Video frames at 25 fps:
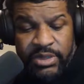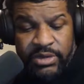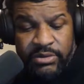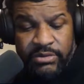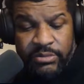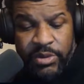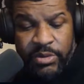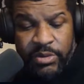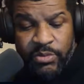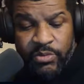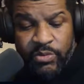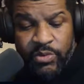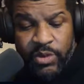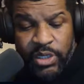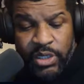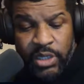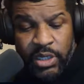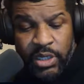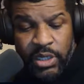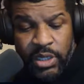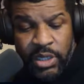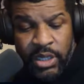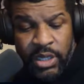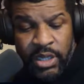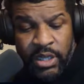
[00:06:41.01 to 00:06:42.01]
I remember
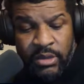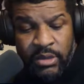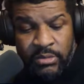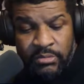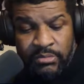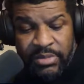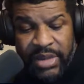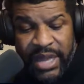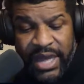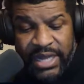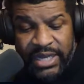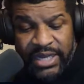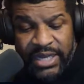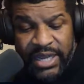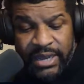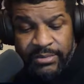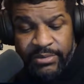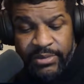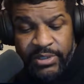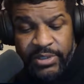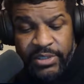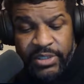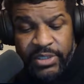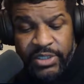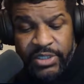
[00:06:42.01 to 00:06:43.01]
when black
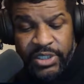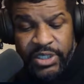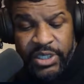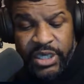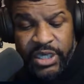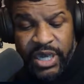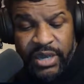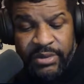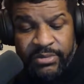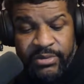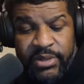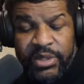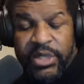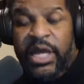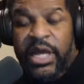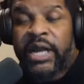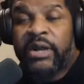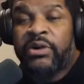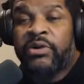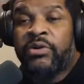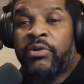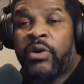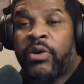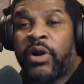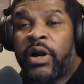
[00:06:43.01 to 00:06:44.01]
neighborhoods, the neighborhood I
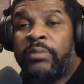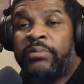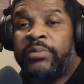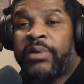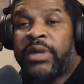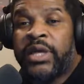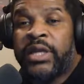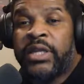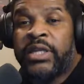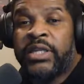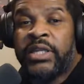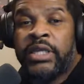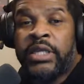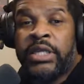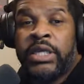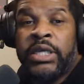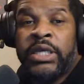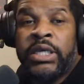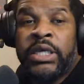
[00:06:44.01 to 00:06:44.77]
grew up in,